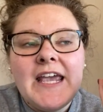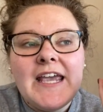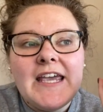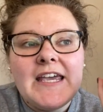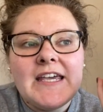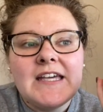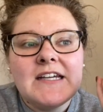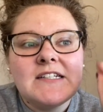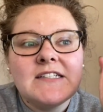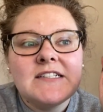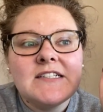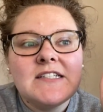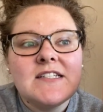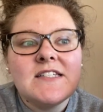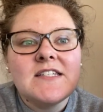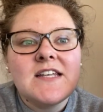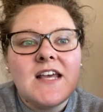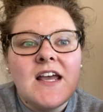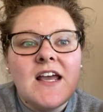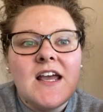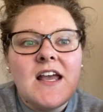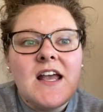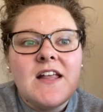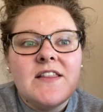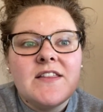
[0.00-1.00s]
and
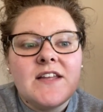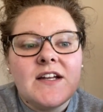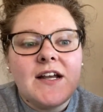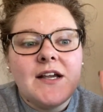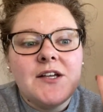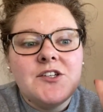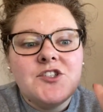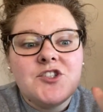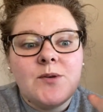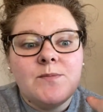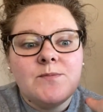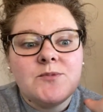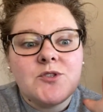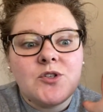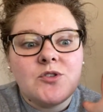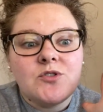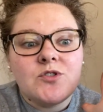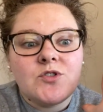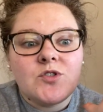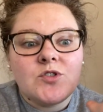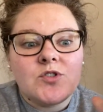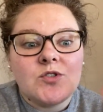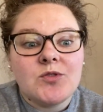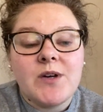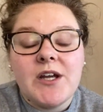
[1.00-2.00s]
then I jumped
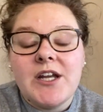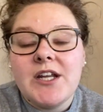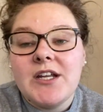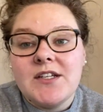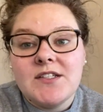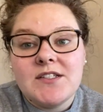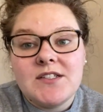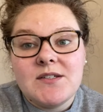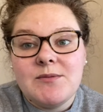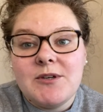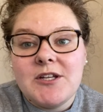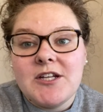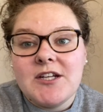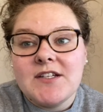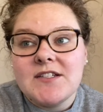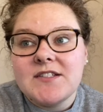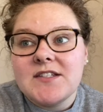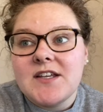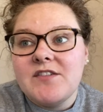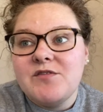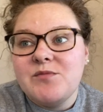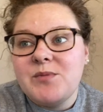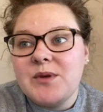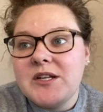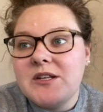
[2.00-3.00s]
straight into meetings.
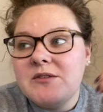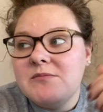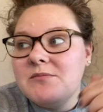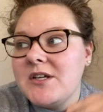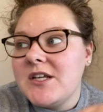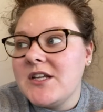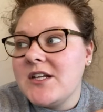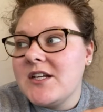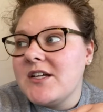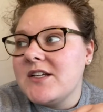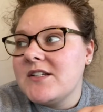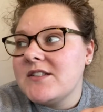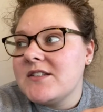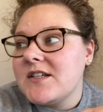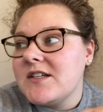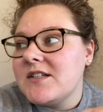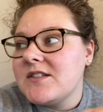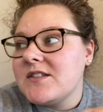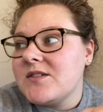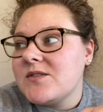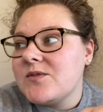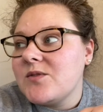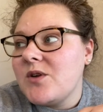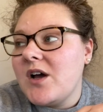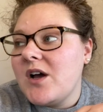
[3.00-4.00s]
I've been in meetings.
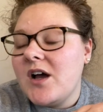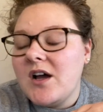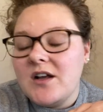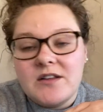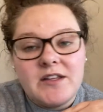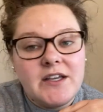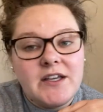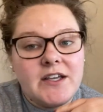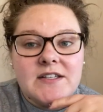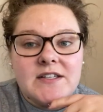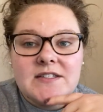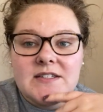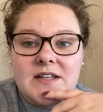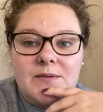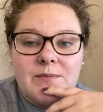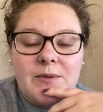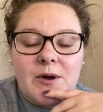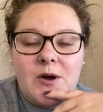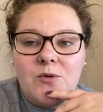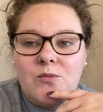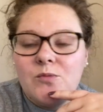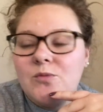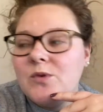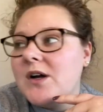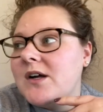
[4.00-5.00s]
It's uh, like I said,
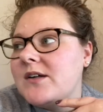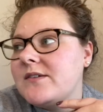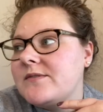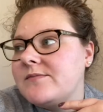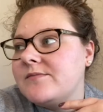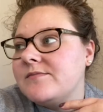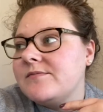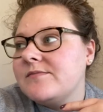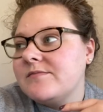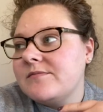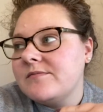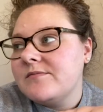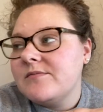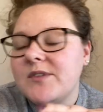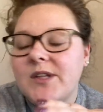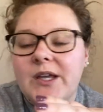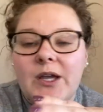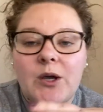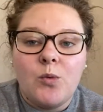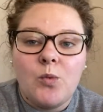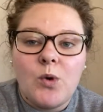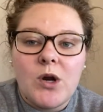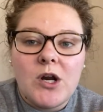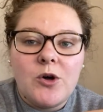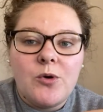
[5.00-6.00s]
about well, like
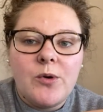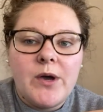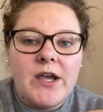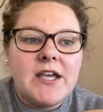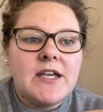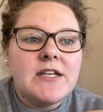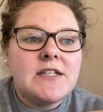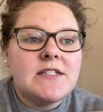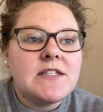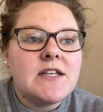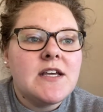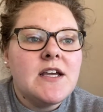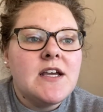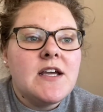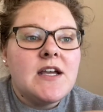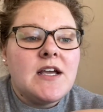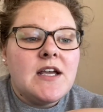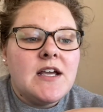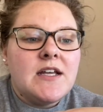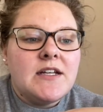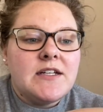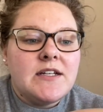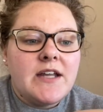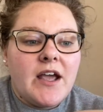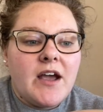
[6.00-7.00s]
108
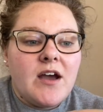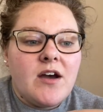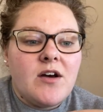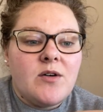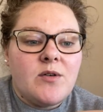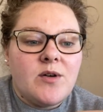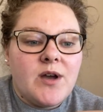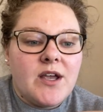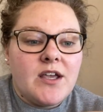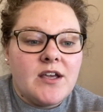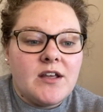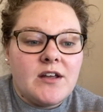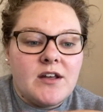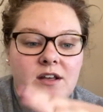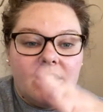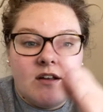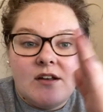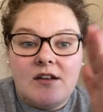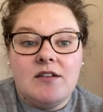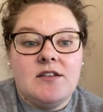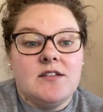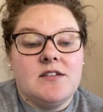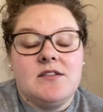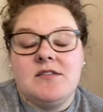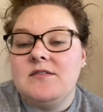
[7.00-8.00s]
now, and
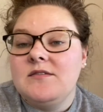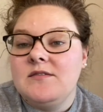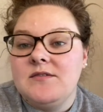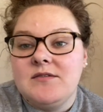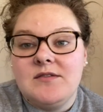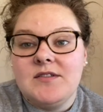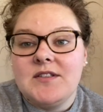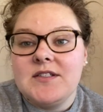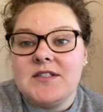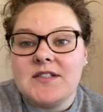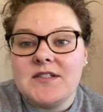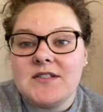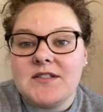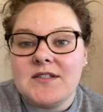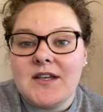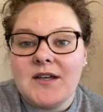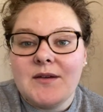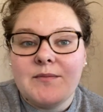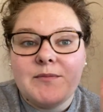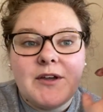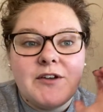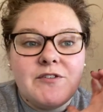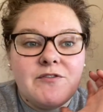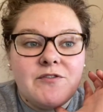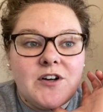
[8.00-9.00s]
this is like
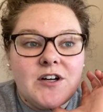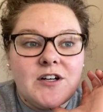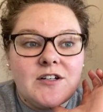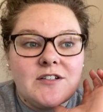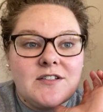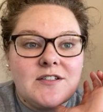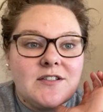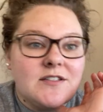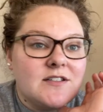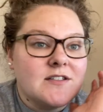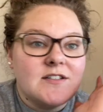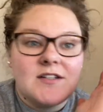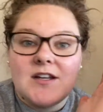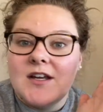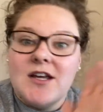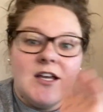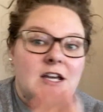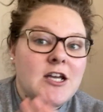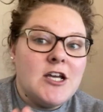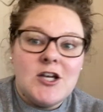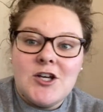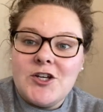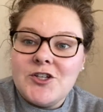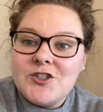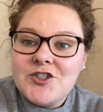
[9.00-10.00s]
my first
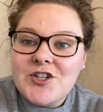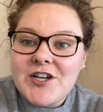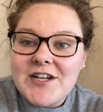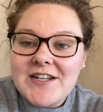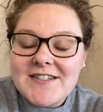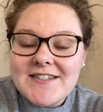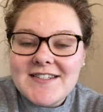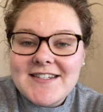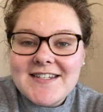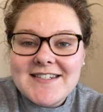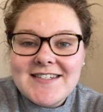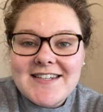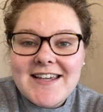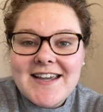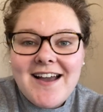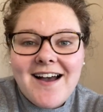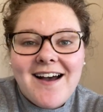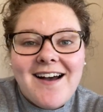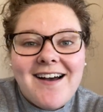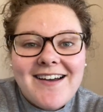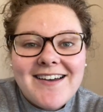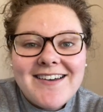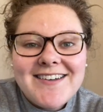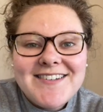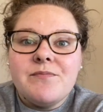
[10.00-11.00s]
chance to say
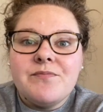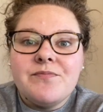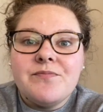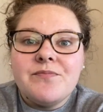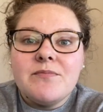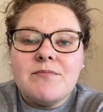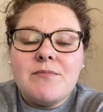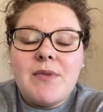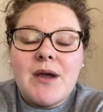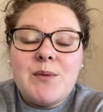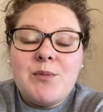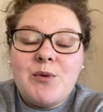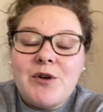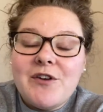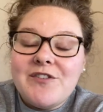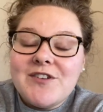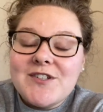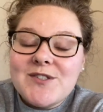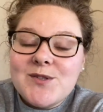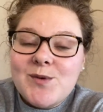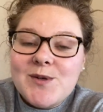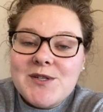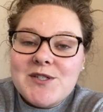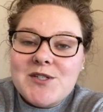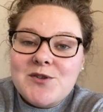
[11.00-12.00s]
hi. My boyfriend's
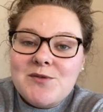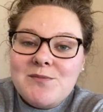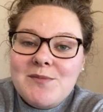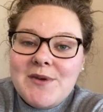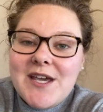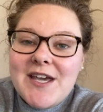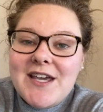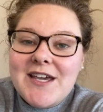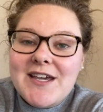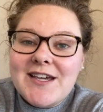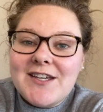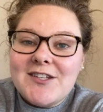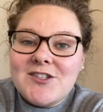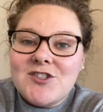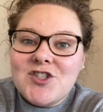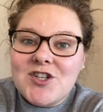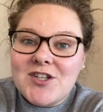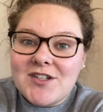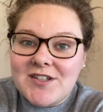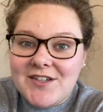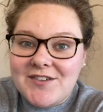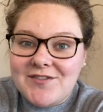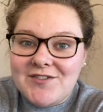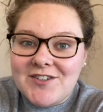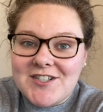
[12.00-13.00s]
going to make
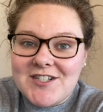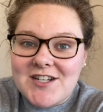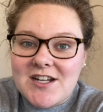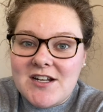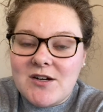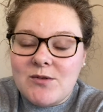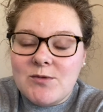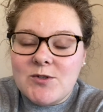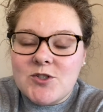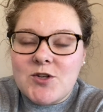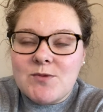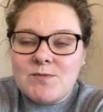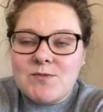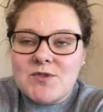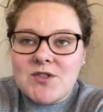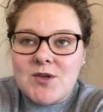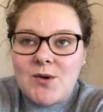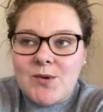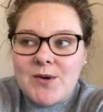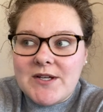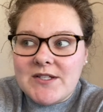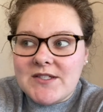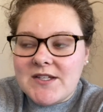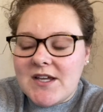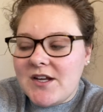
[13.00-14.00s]
chili for dinner, which I'm so
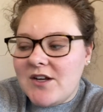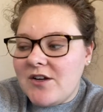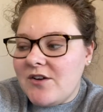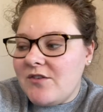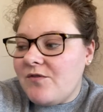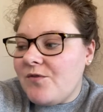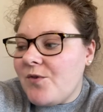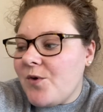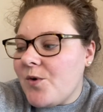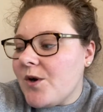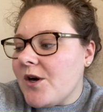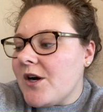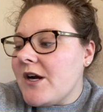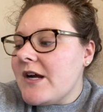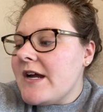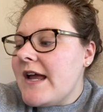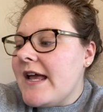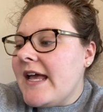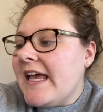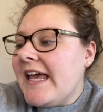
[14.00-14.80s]
excited for.